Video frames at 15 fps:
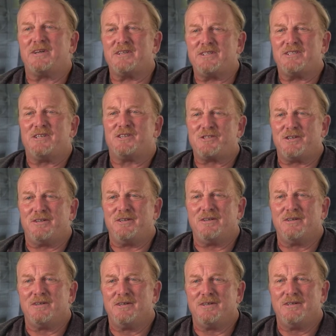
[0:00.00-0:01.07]
a decision
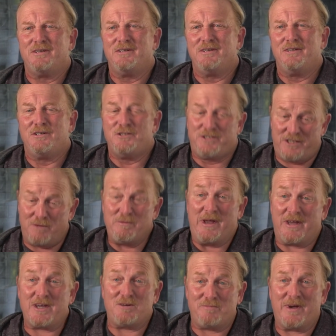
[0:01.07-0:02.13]
to
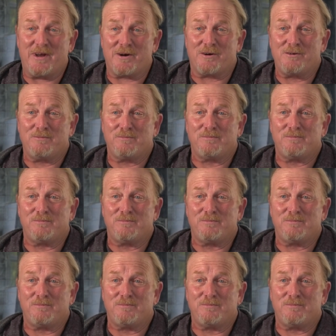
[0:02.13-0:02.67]
make it better.